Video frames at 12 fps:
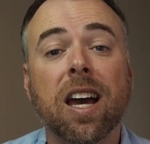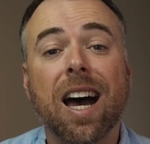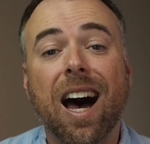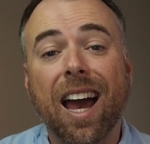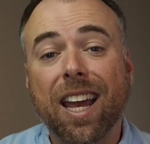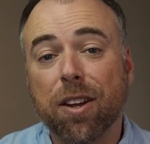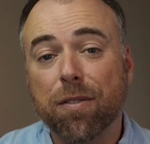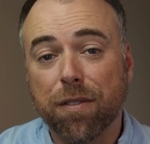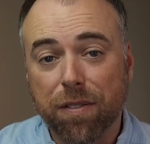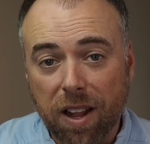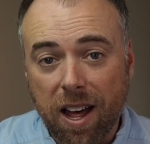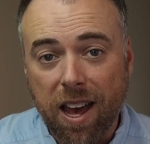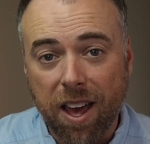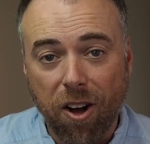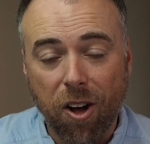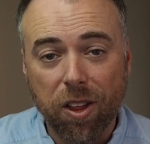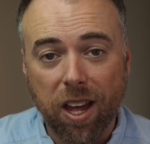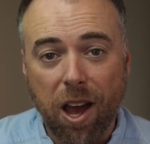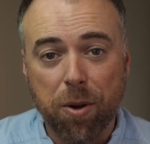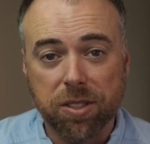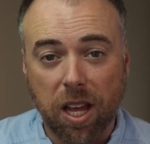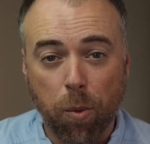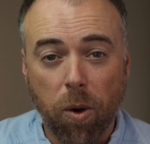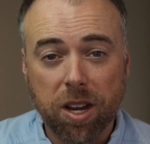I can fly all the hours
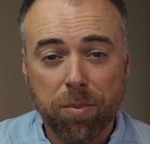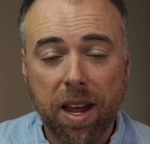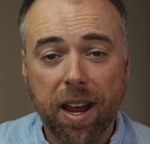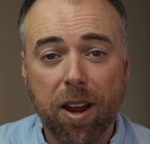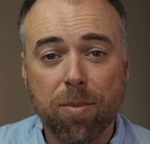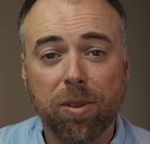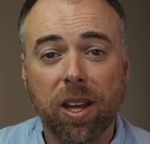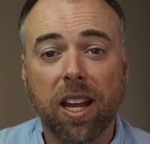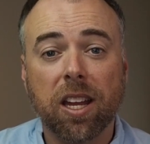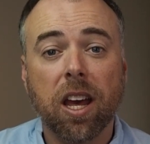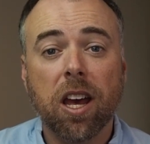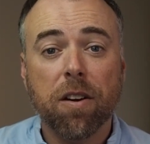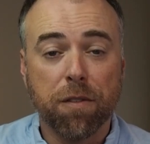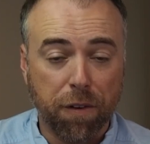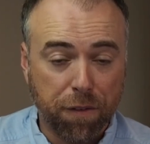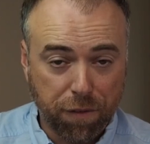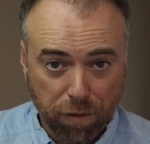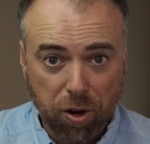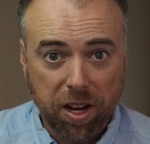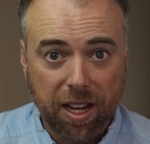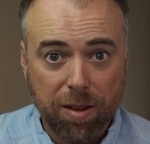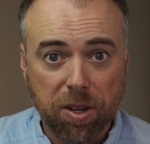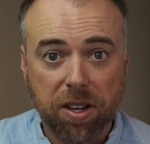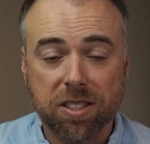I want in my airplane for
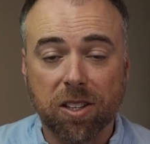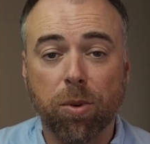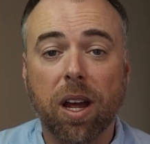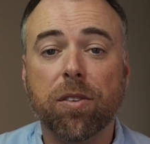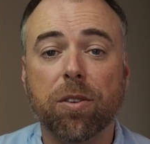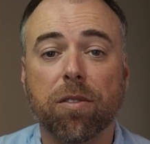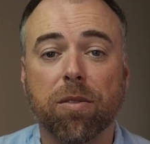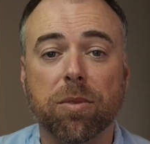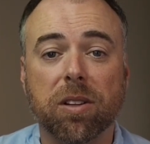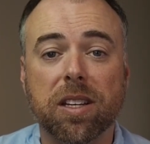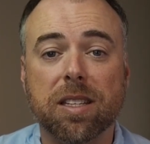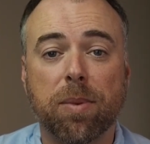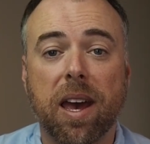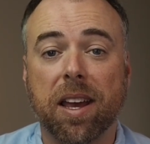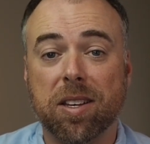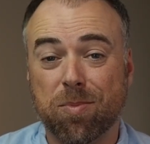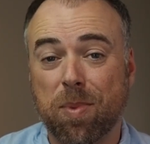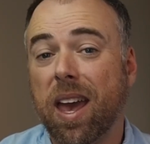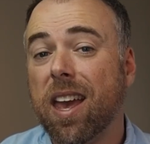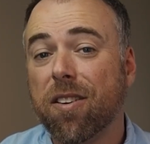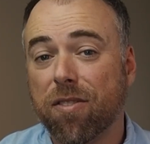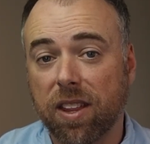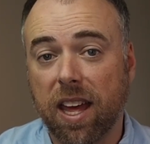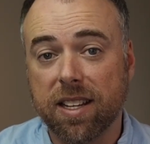free because the revenue from the leaseback is paying
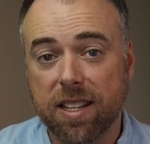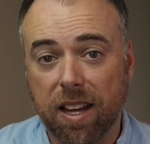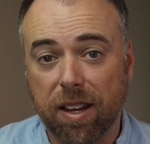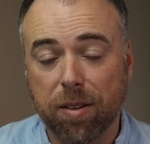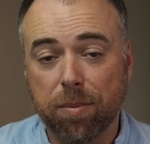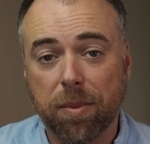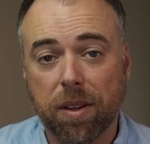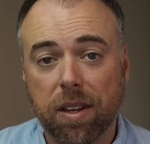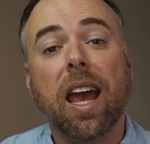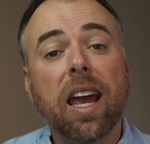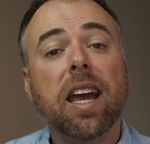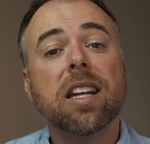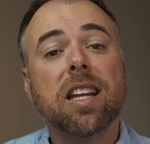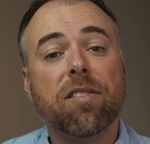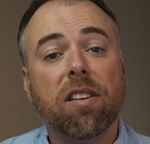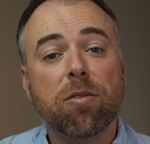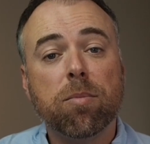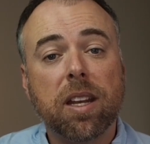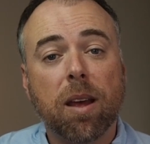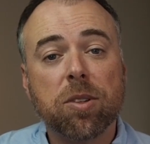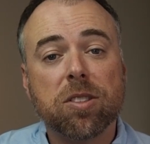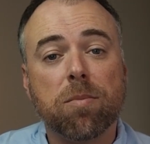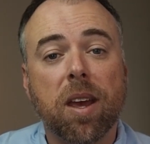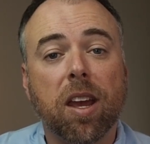for that time. And I've even been able
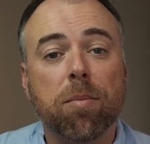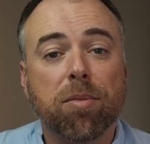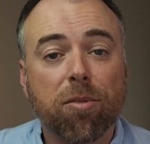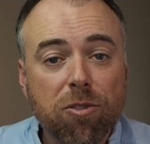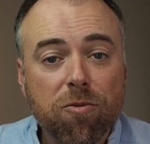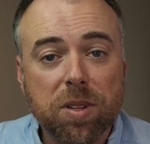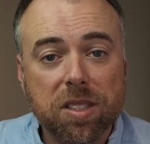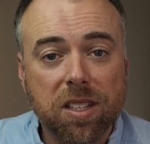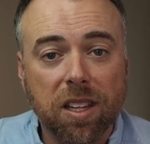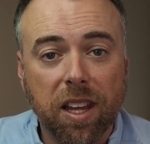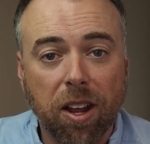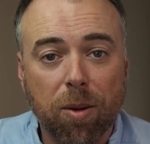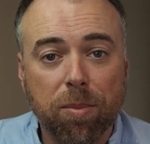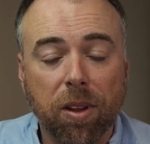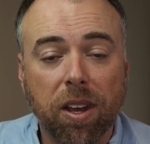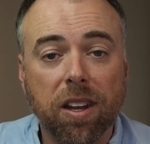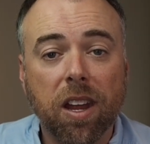to make improvements to the airplane,